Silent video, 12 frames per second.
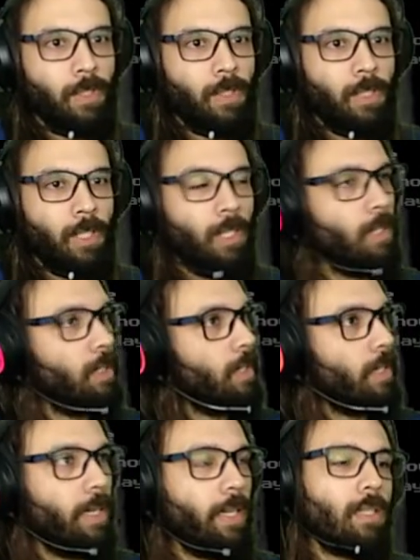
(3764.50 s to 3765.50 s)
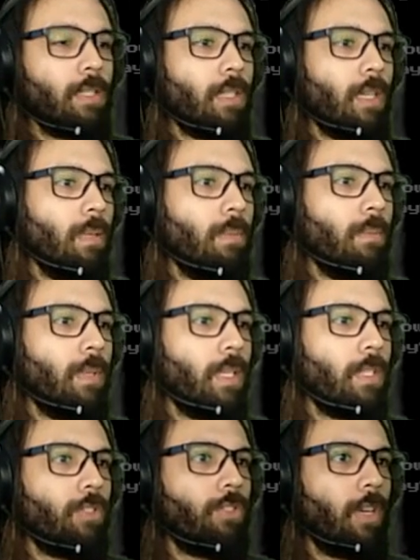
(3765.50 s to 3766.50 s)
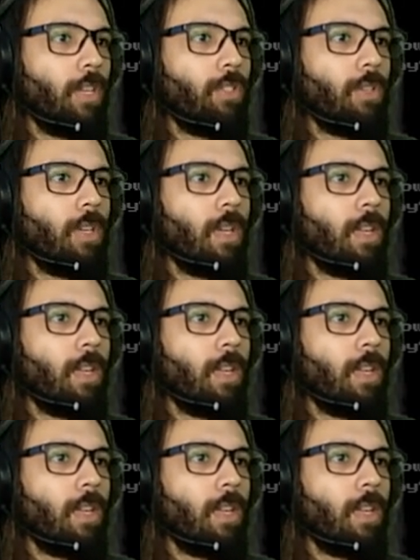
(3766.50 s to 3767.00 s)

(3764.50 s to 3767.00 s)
okay, last time, let's try to get